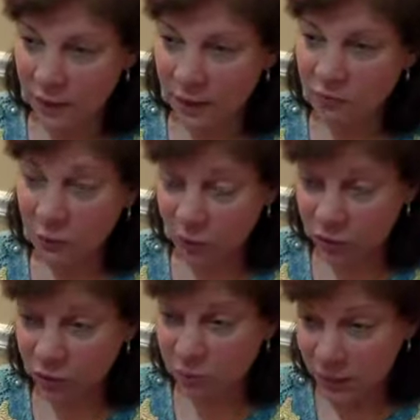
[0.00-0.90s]
And I found when I
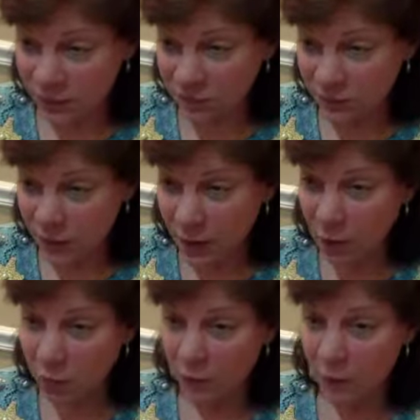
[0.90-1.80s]
started matching it
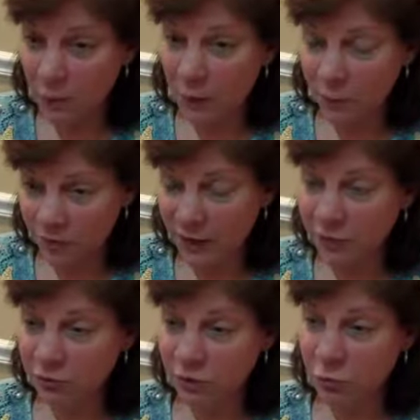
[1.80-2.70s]
up, I was
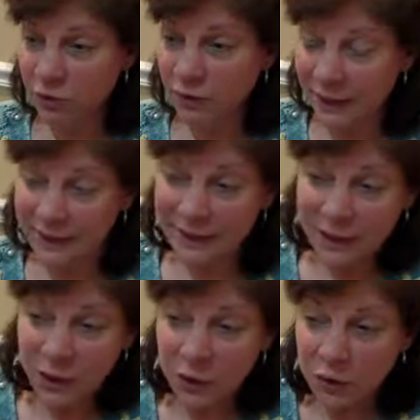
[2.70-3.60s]
satisfied with it, and I could
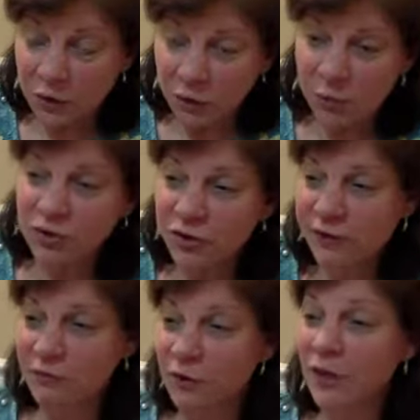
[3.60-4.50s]
eat as much as
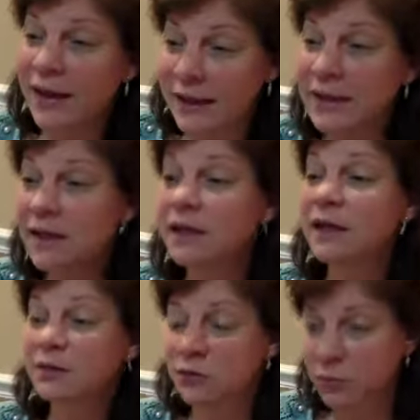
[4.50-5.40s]
I felt like I needed to
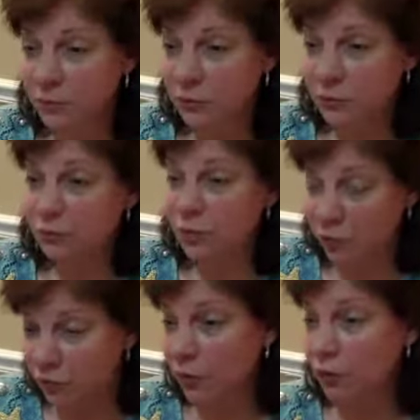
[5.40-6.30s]
eat to be
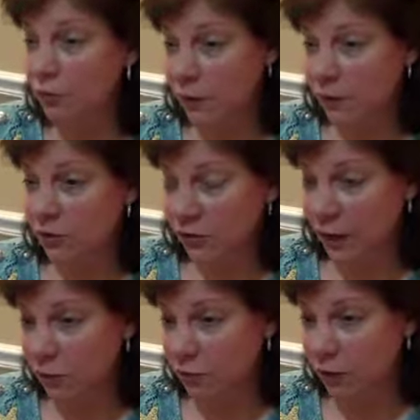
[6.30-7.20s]
full and
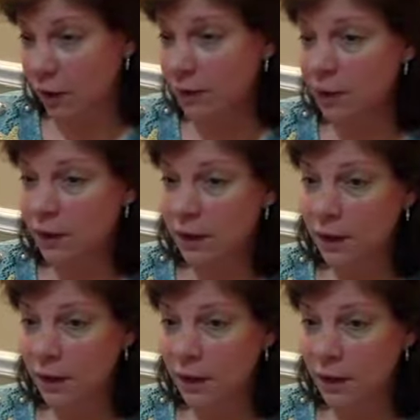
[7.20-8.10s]
satisfied.
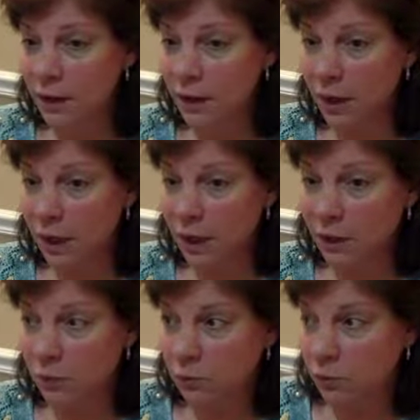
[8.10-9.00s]
And
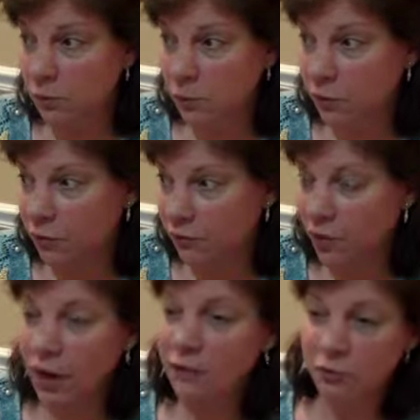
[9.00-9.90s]
I was
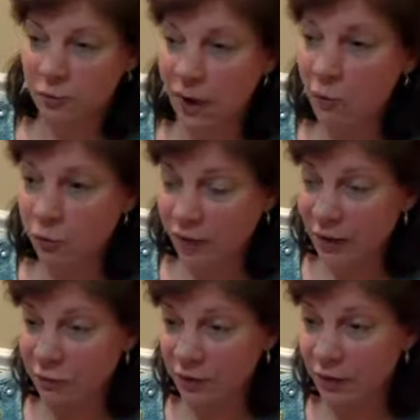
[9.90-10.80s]
fine for hours
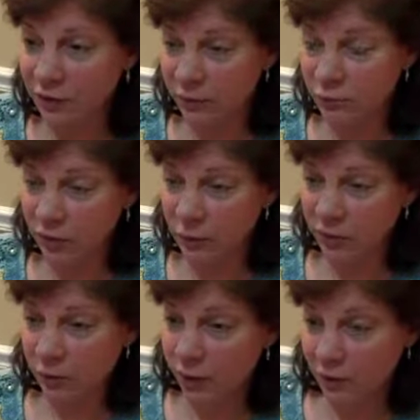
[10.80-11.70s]
after that. And sometimes
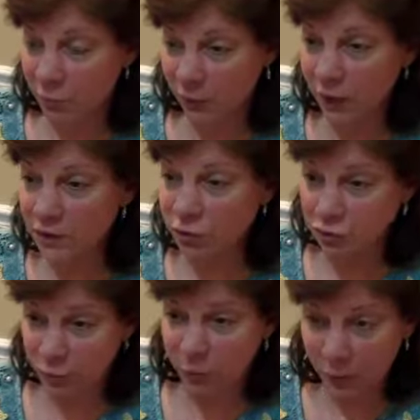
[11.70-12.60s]
I would have my lunch,
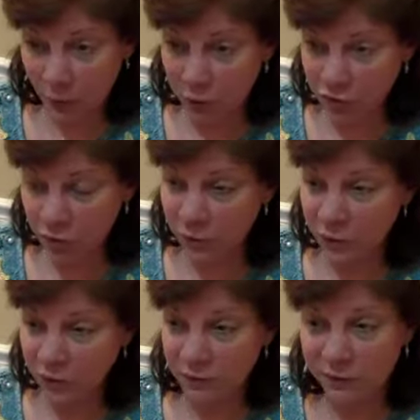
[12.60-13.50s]
which would be my largest
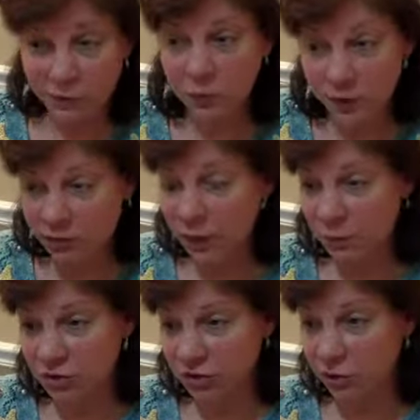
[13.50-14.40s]
meal. Sometimes I wouldn't even eat
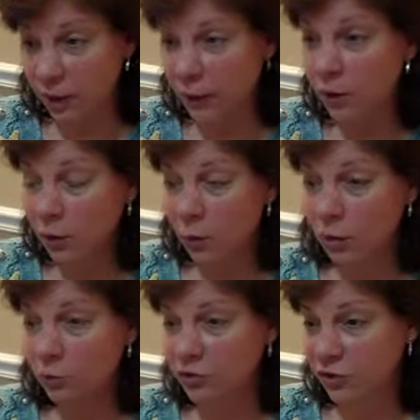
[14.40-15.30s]
much at night,
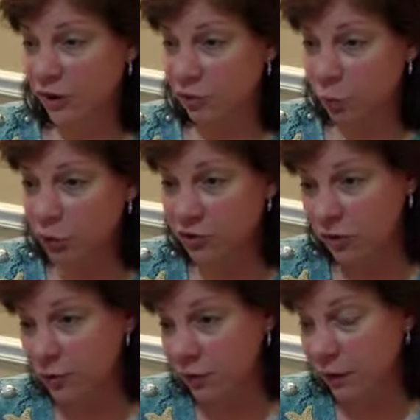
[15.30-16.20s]
or I would just have a
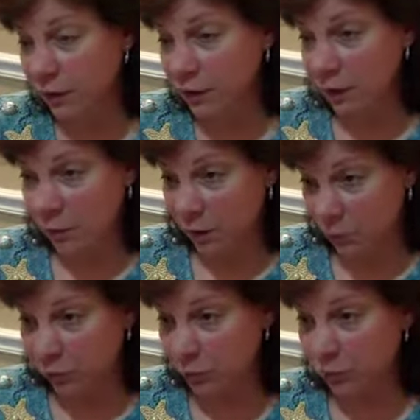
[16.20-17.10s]
protein drink, and
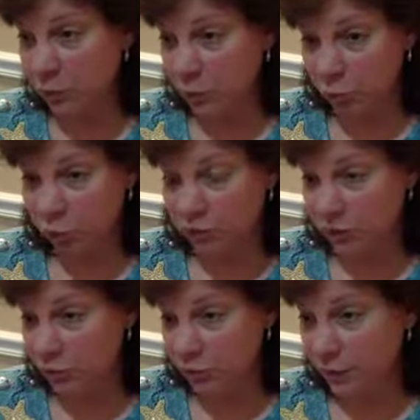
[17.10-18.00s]
maybe a fruit or a
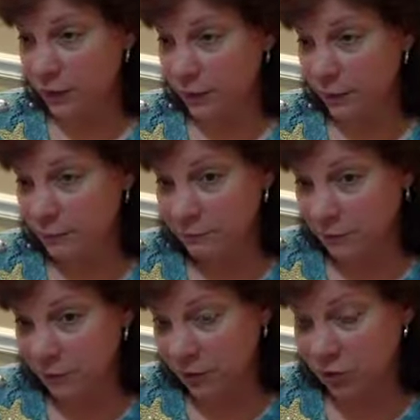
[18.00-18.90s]
protein drink
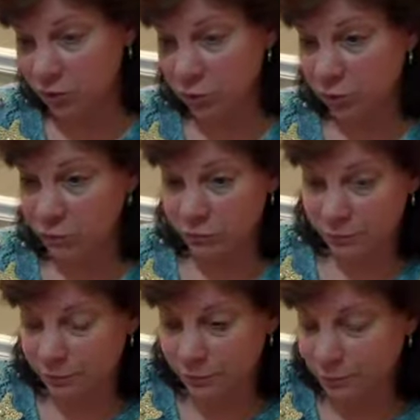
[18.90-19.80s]
and a vegetable, or
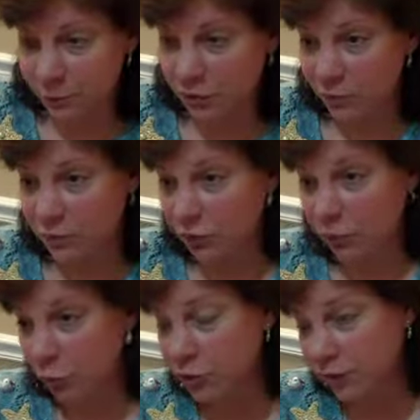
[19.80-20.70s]
maybe sometimes just
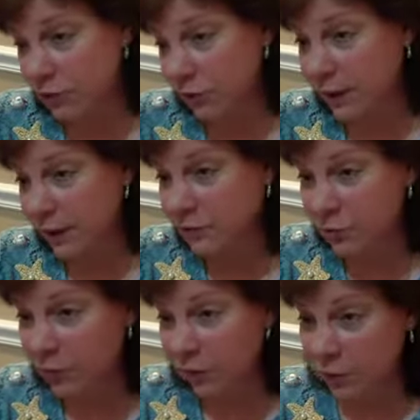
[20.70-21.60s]
a protein drink, and eat
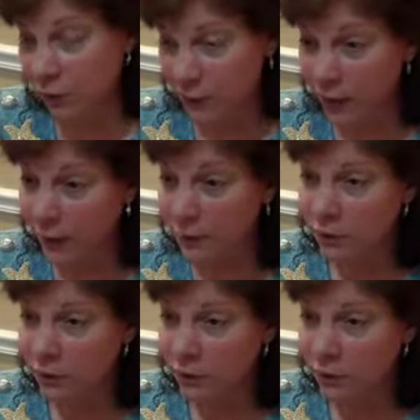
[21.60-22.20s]
very little at night,